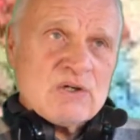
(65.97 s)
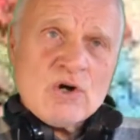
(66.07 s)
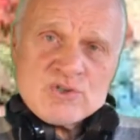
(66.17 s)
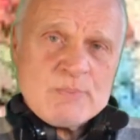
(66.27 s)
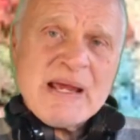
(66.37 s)

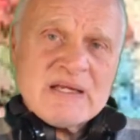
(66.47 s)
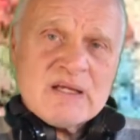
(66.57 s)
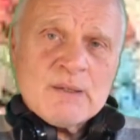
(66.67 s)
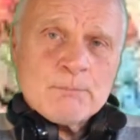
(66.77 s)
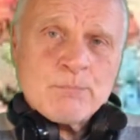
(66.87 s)
Ottoman
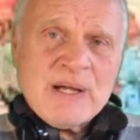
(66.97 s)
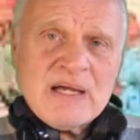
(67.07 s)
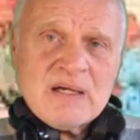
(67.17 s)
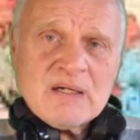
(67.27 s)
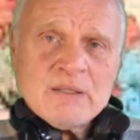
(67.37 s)

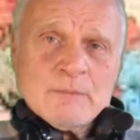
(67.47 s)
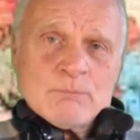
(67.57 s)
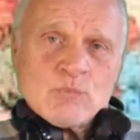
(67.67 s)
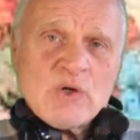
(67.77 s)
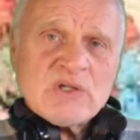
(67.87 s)
Empire
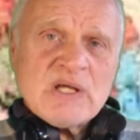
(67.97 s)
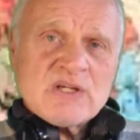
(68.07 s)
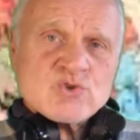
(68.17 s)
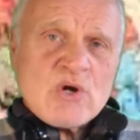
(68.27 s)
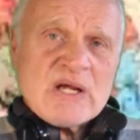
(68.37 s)
when they
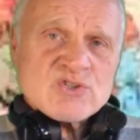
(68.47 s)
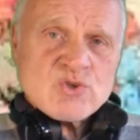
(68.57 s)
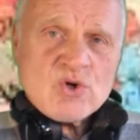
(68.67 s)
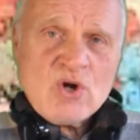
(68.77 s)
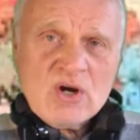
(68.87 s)
tried
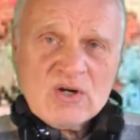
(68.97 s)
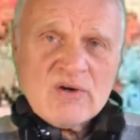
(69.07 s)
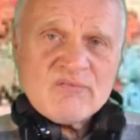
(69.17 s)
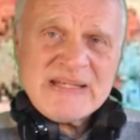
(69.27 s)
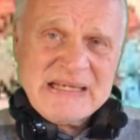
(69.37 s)
to
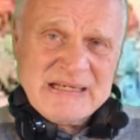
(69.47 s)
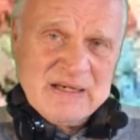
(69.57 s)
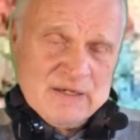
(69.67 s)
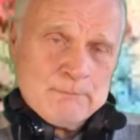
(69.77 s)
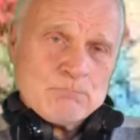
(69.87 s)
conquer
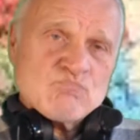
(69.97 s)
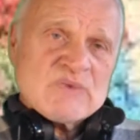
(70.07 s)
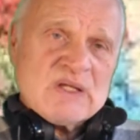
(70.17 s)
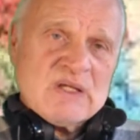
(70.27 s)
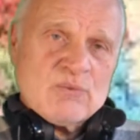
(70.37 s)
Vienna.
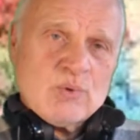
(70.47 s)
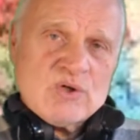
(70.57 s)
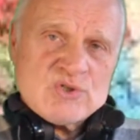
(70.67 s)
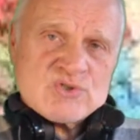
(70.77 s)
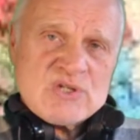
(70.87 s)
It
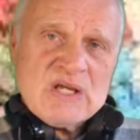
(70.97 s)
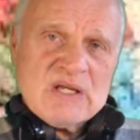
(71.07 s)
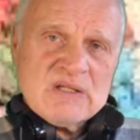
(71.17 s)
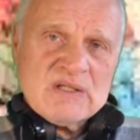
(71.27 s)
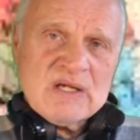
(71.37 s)
was
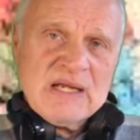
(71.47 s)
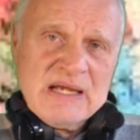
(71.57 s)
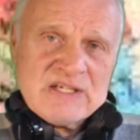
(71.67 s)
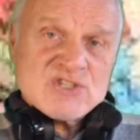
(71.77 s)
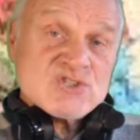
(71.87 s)
in the
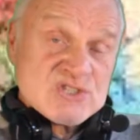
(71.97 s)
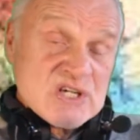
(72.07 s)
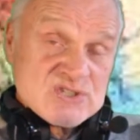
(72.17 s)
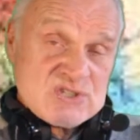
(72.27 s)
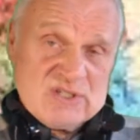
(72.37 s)
late
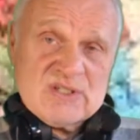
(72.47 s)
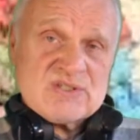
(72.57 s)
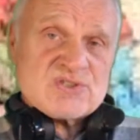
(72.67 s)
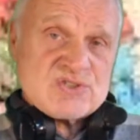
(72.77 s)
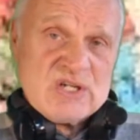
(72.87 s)

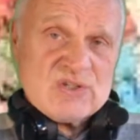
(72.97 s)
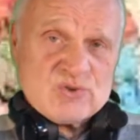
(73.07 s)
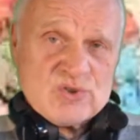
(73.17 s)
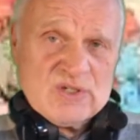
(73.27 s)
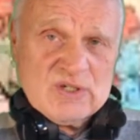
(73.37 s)
16th
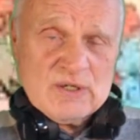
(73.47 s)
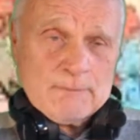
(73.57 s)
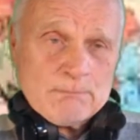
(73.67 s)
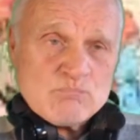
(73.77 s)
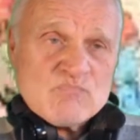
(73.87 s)
century.
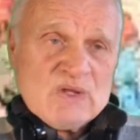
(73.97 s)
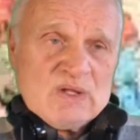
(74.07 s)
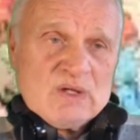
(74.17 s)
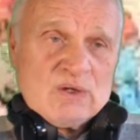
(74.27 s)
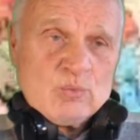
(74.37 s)

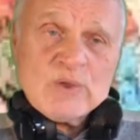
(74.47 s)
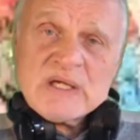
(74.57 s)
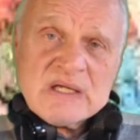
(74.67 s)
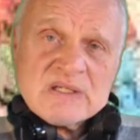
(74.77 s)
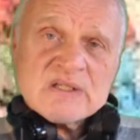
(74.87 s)
We
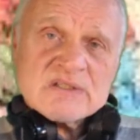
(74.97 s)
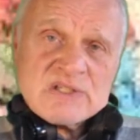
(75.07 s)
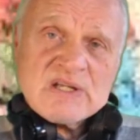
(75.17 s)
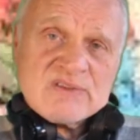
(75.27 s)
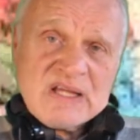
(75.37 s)
can
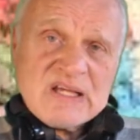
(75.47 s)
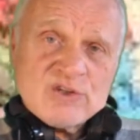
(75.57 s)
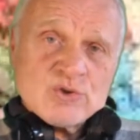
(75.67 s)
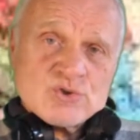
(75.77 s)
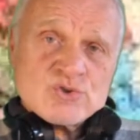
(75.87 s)
say thank
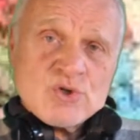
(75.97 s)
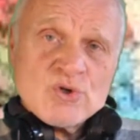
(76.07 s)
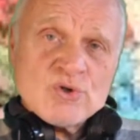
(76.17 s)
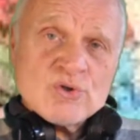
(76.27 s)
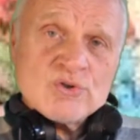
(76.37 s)
you
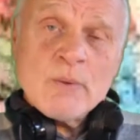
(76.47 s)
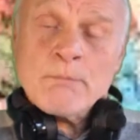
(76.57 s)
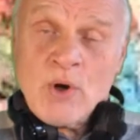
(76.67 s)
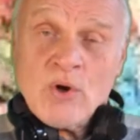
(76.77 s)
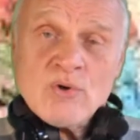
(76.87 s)
to the
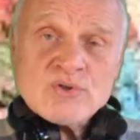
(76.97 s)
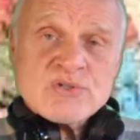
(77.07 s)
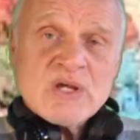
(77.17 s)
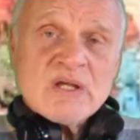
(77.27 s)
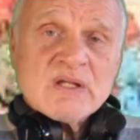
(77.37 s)

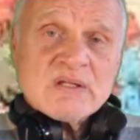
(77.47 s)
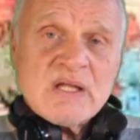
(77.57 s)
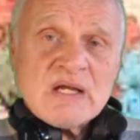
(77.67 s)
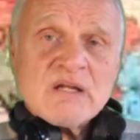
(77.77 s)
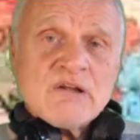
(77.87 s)
Poles
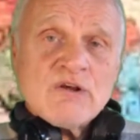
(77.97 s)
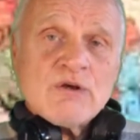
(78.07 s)
that